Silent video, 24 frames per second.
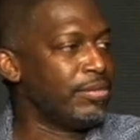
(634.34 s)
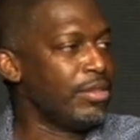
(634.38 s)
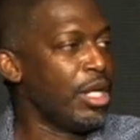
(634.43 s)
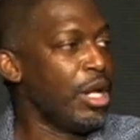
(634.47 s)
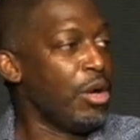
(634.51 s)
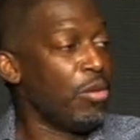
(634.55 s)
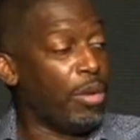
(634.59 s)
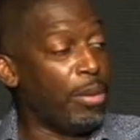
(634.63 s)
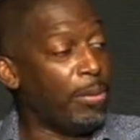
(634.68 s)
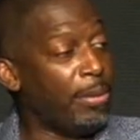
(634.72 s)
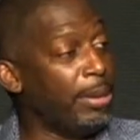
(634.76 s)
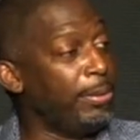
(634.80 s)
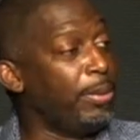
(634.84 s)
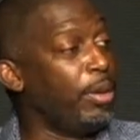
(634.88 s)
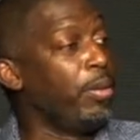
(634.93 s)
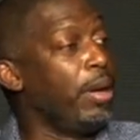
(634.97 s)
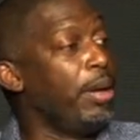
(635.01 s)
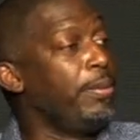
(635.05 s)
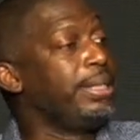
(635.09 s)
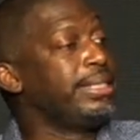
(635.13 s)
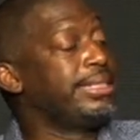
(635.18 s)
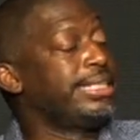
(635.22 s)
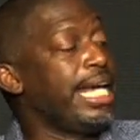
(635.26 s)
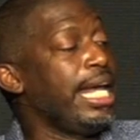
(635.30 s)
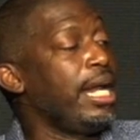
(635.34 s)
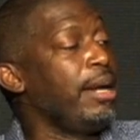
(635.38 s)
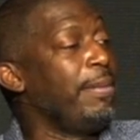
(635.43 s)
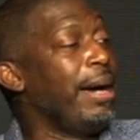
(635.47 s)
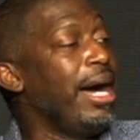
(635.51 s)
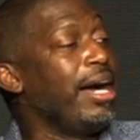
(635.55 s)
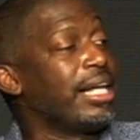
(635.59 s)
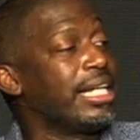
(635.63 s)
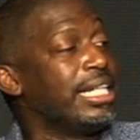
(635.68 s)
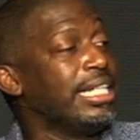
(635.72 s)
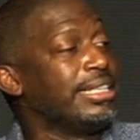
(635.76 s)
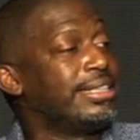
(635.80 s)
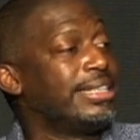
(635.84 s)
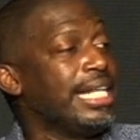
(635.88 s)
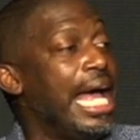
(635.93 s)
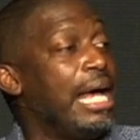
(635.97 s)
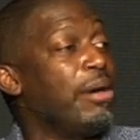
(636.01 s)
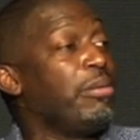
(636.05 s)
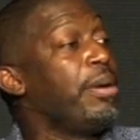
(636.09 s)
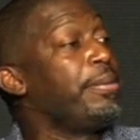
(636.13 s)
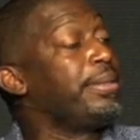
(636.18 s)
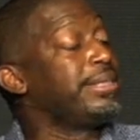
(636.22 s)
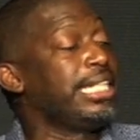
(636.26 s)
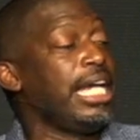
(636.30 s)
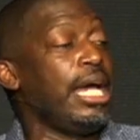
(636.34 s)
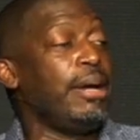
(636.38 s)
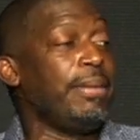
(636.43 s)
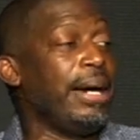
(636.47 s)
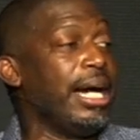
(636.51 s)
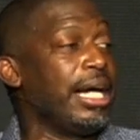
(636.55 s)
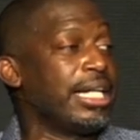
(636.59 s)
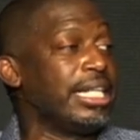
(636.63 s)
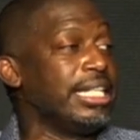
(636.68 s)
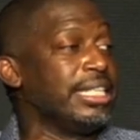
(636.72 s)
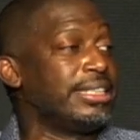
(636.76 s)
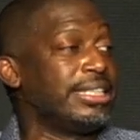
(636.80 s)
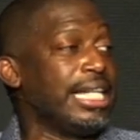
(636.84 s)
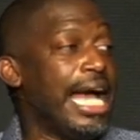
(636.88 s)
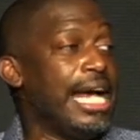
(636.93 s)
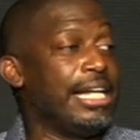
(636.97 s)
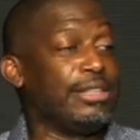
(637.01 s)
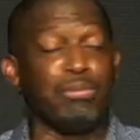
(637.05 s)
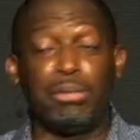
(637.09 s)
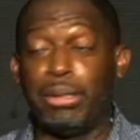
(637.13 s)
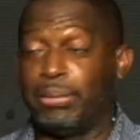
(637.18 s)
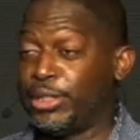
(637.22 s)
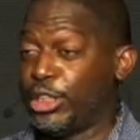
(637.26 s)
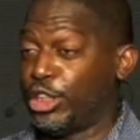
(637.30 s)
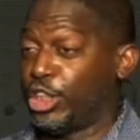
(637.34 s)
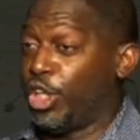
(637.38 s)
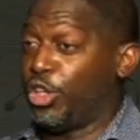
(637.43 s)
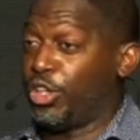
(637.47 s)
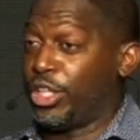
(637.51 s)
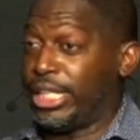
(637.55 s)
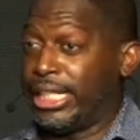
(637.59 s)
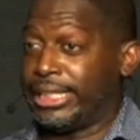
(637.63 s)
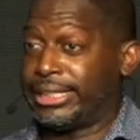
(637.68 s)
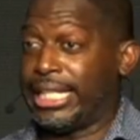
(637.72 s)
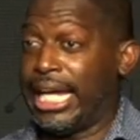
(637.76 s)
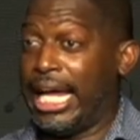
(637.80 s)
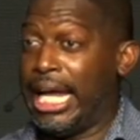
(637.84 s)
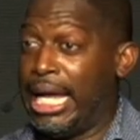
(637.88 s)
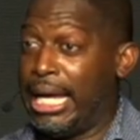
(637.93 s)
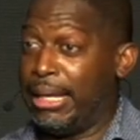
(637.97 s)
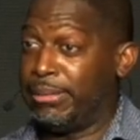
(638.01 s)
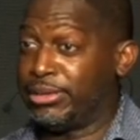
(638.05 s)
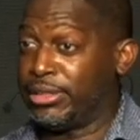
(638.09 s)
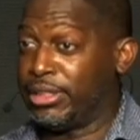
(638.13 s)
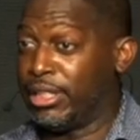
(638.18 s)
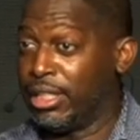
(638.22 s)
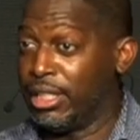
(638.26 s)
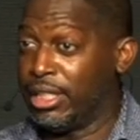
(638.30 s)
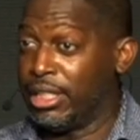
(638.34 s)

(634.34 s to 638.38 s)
Remember what we said about good times. What we said about good times. Remember the show Good Times?